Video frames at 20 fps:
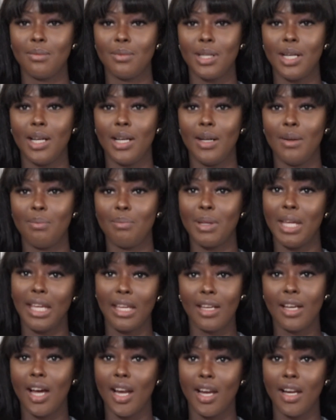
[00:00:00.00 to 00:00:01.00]
um,
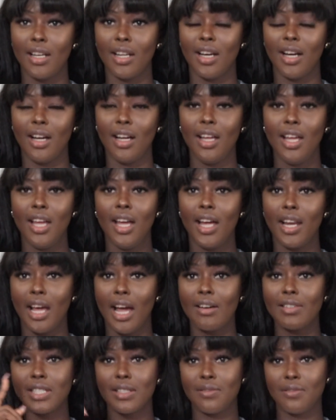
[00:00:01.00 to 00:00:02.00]
in Canada, and I
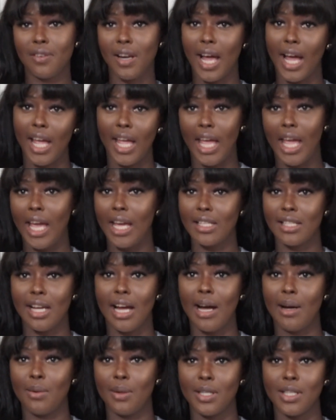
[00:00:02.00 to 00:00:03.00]
have to fly eight
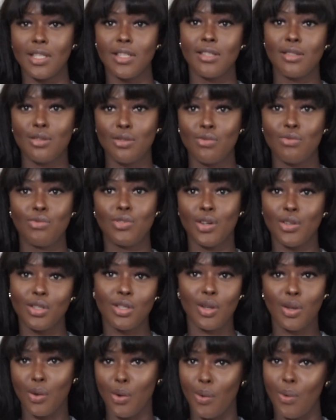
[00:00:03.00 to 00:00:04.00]
hours just
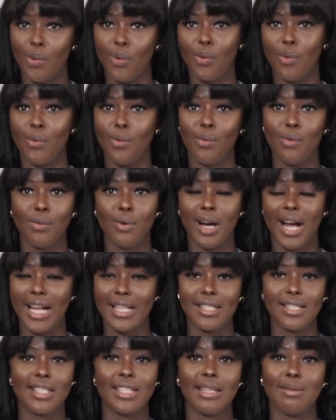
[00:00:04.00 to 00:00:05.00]
to go
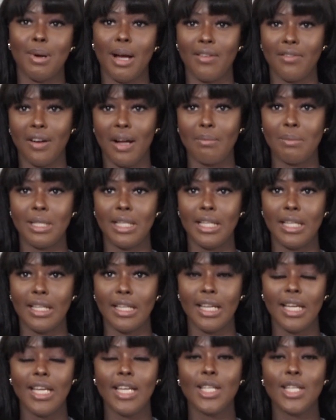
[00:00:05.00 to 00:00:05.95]
and see my family.